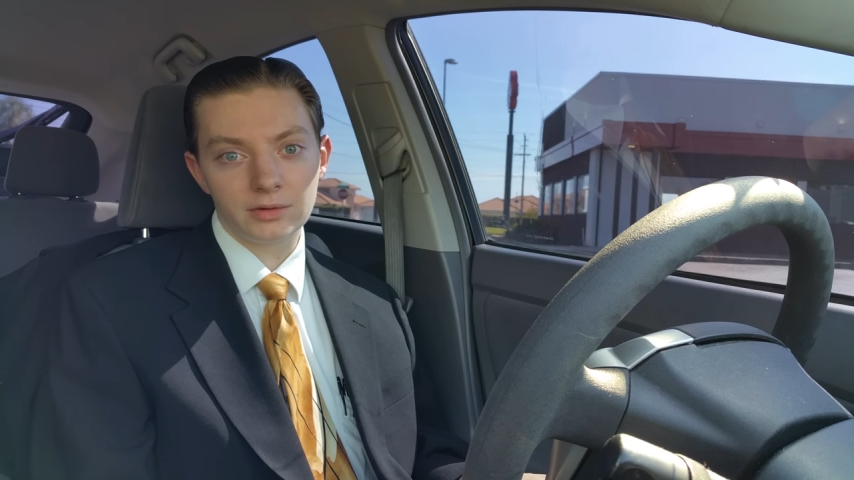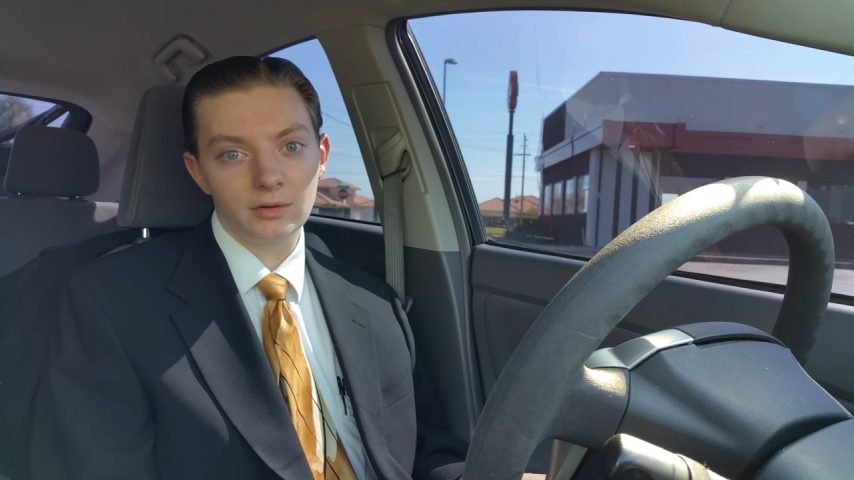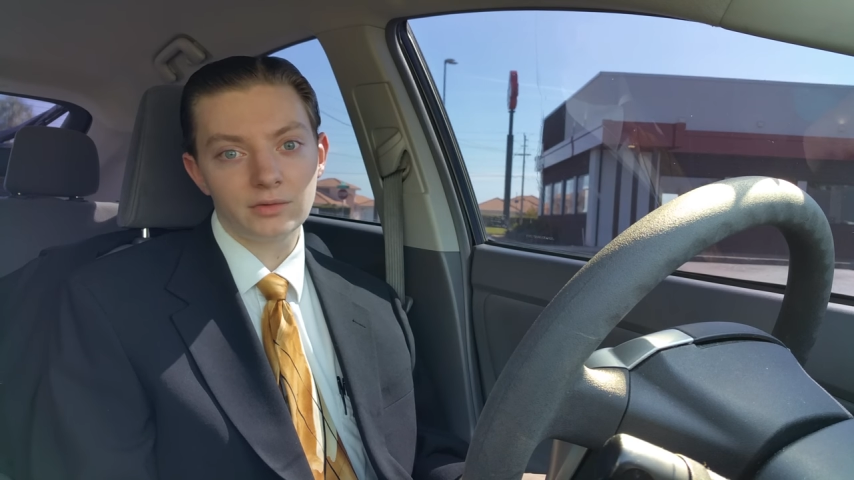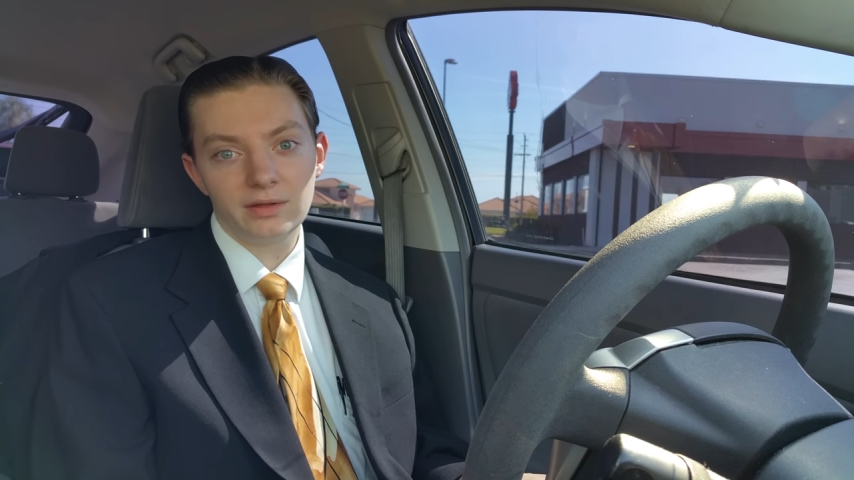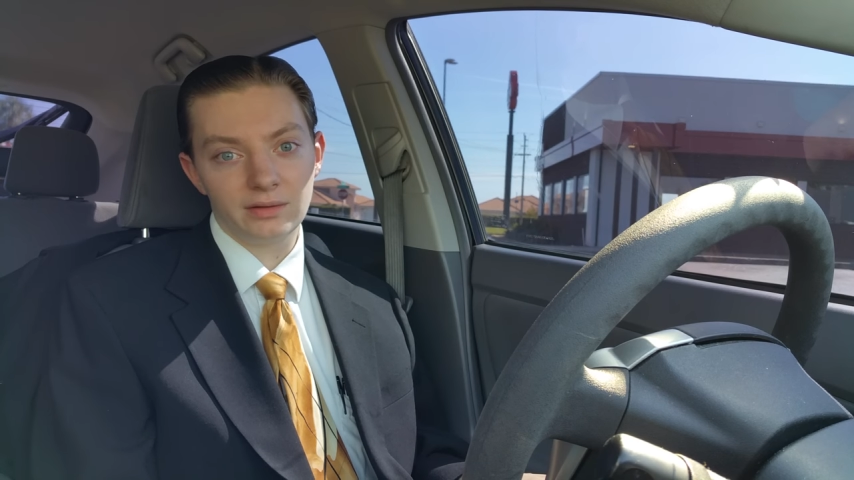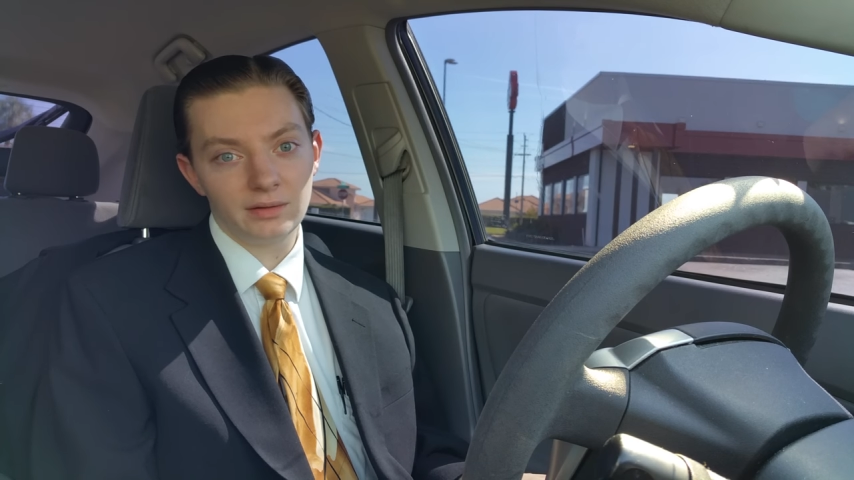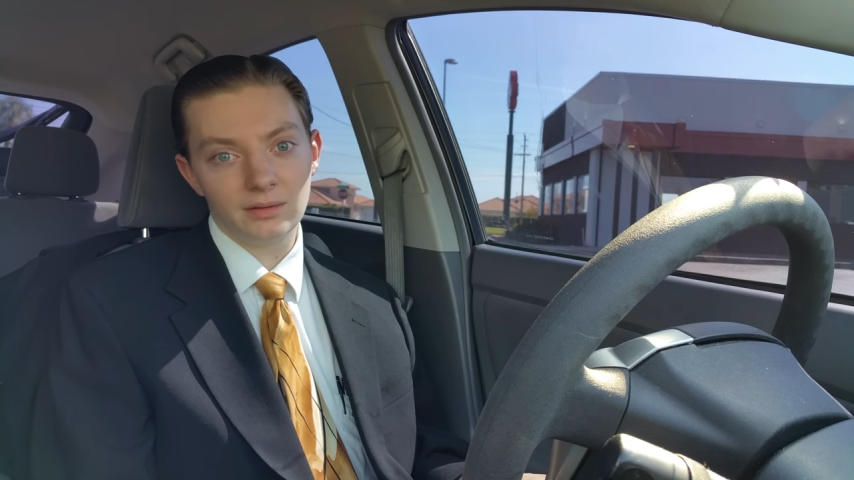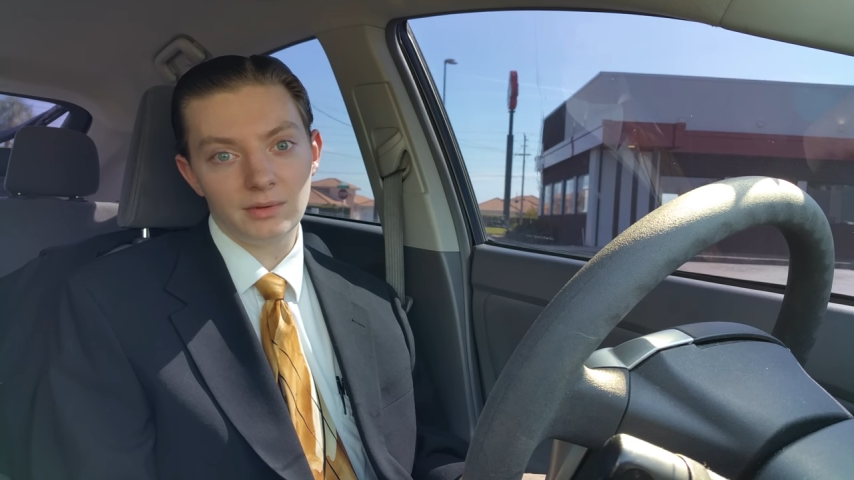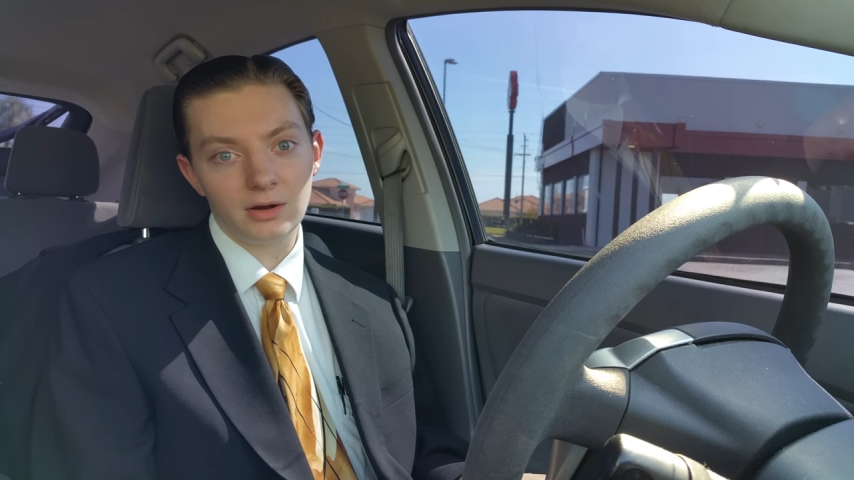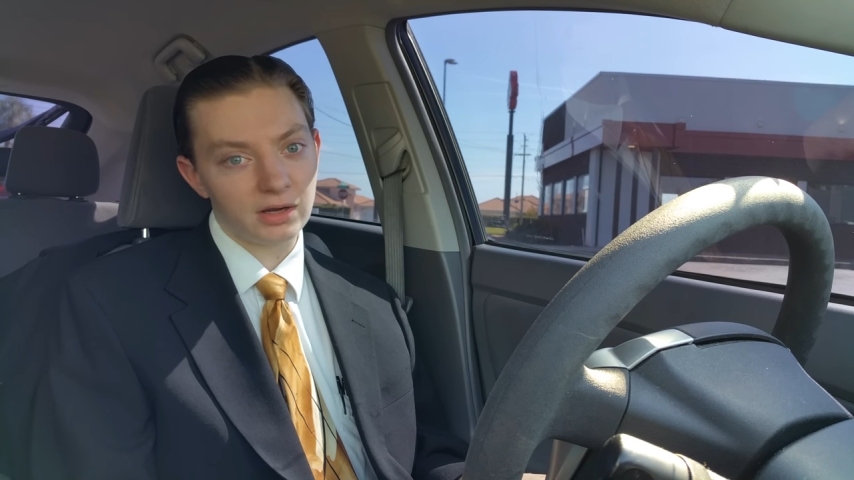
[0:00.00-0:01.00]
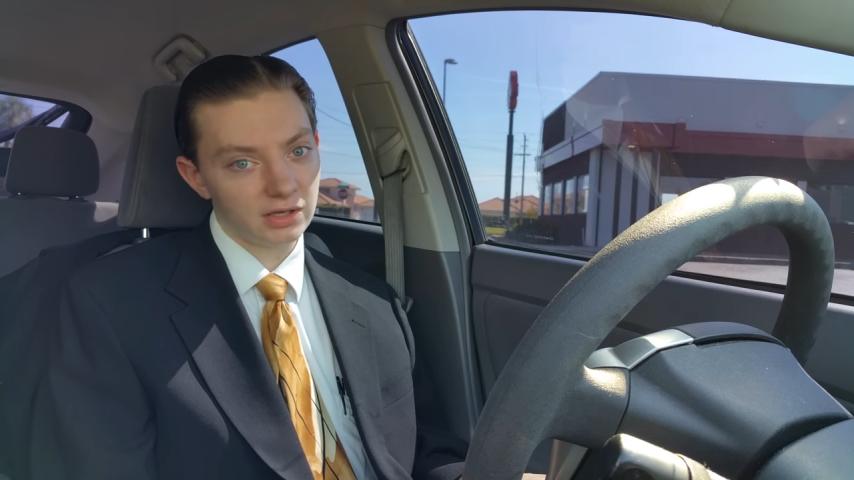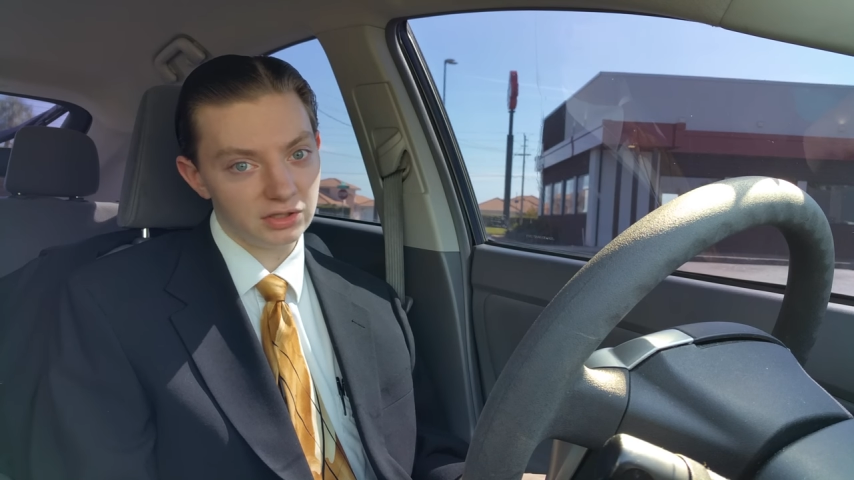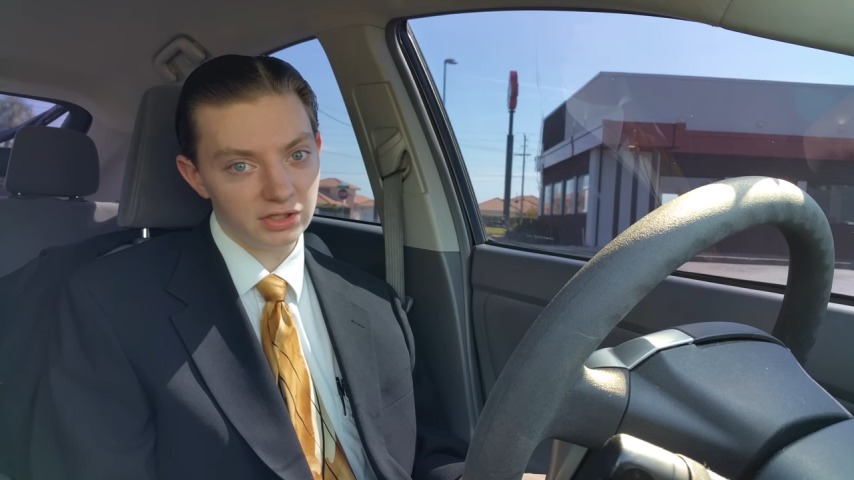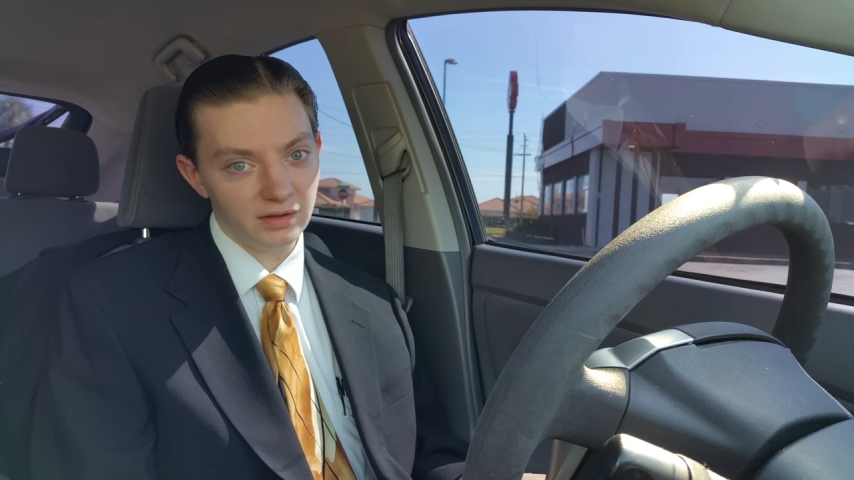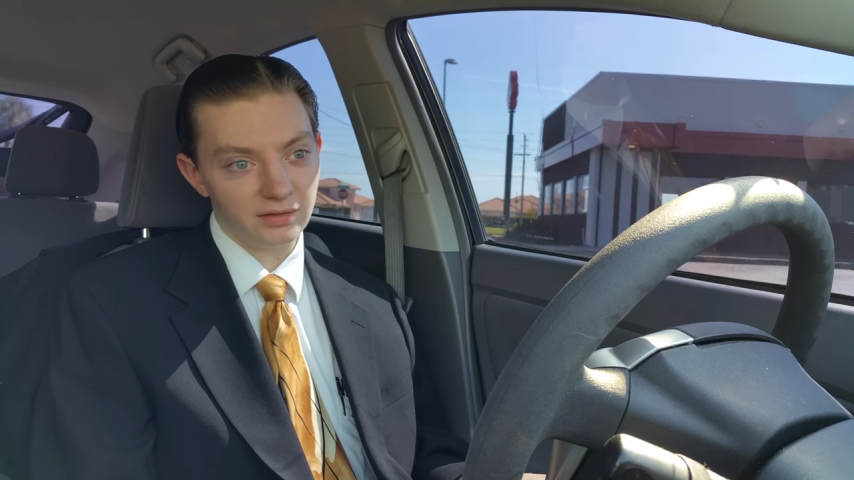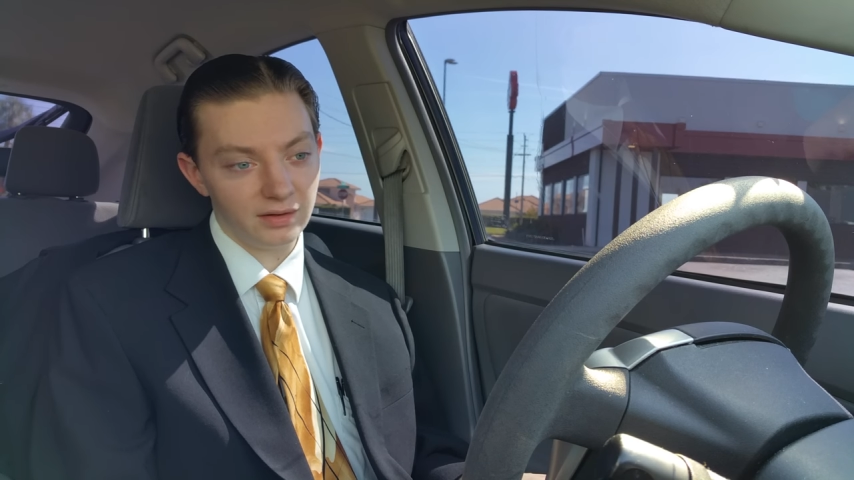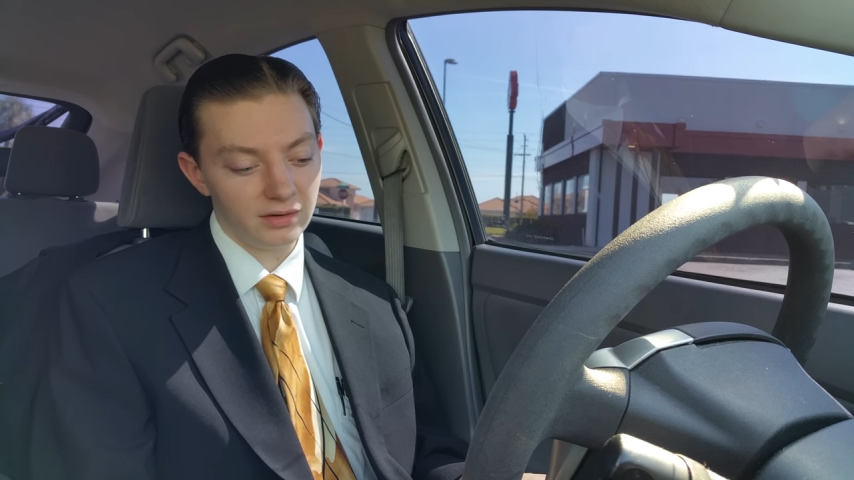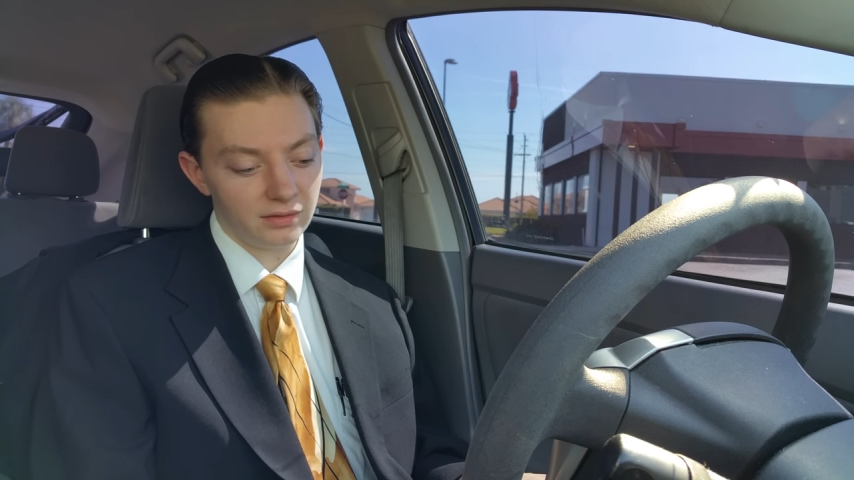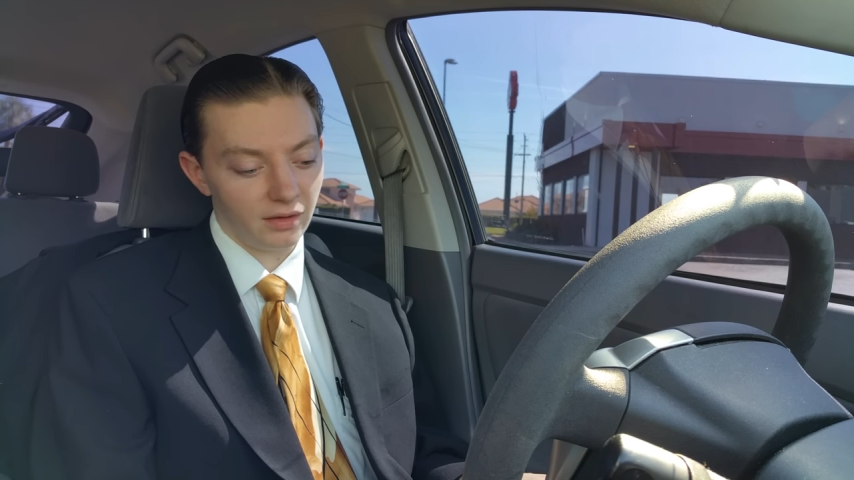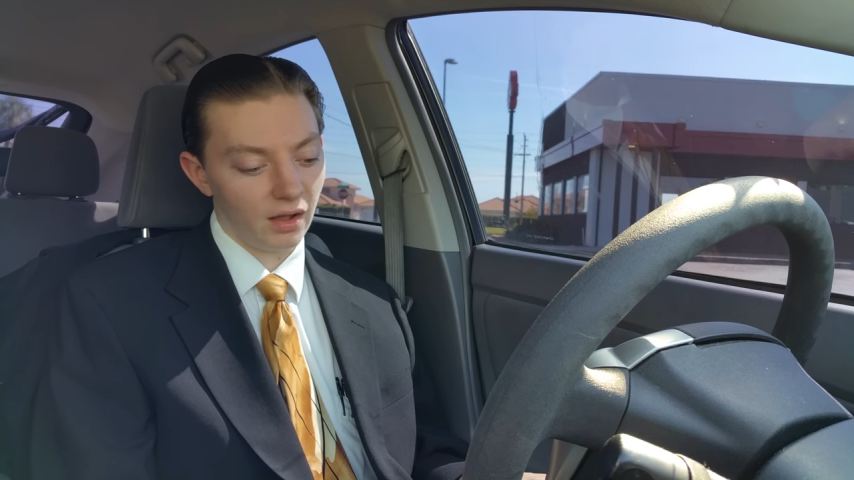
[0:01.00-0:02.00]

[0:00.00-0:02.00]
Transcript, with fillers: and the only thing the American cheese did is it